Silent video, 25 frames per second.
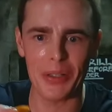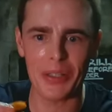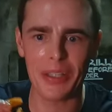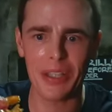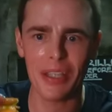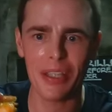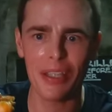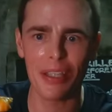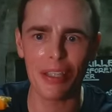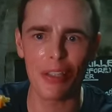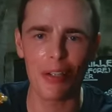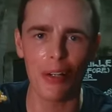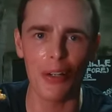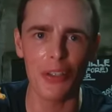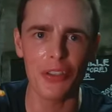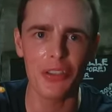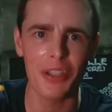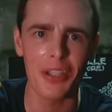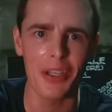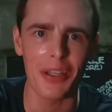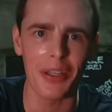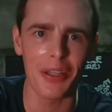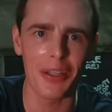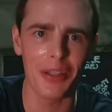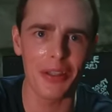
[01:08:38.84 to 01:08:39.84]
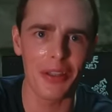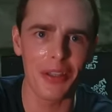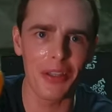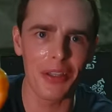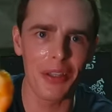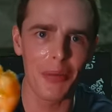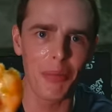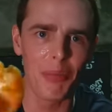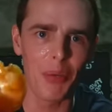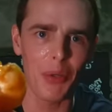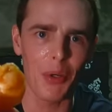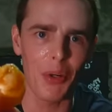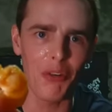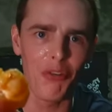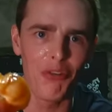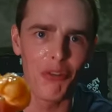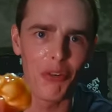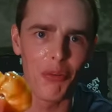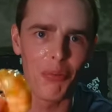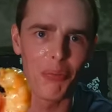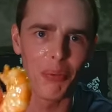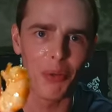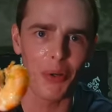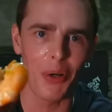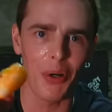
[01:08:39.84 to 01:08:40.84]
Okay, got it. The
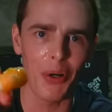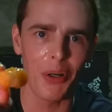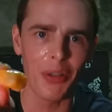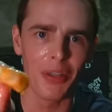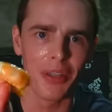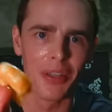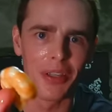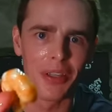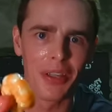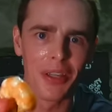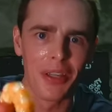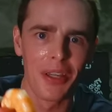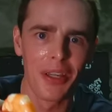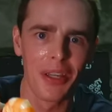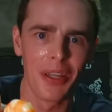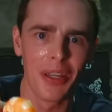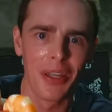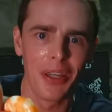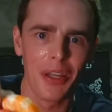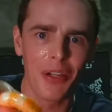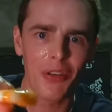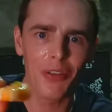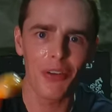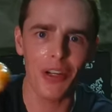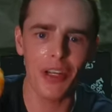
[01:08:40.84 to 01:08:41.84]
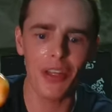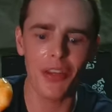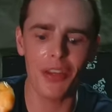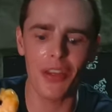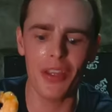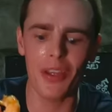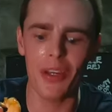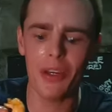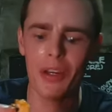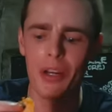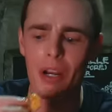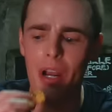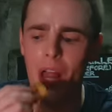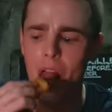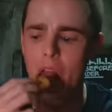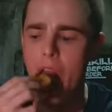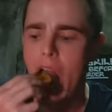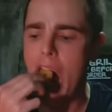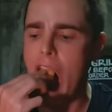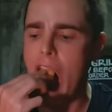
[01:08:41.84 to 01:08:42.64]
beautiful prawn right there.